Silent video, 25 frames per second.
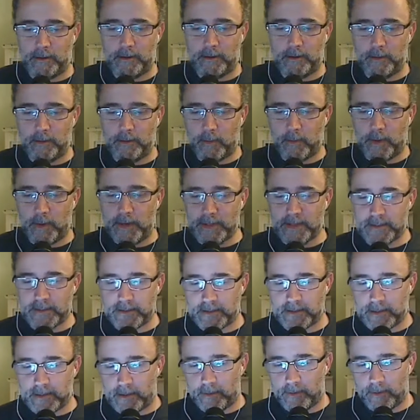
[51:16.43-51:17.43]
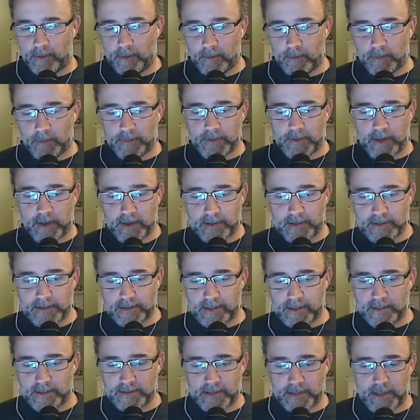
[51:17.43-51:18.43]
Great. Now Google Docs
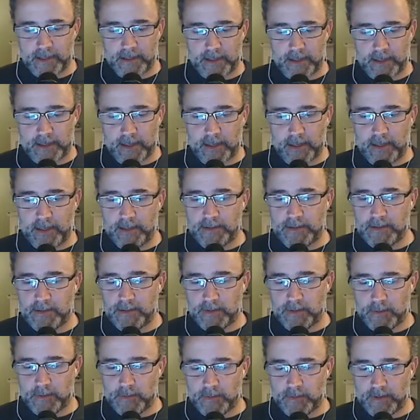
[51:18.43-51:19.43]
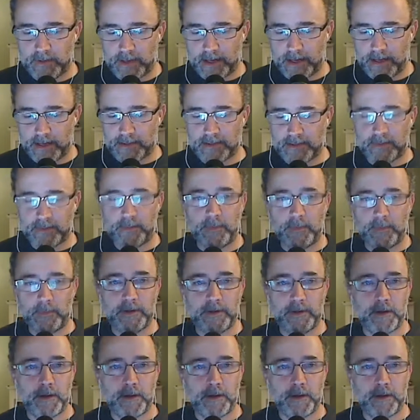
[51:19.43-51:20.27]
says I can't do that. But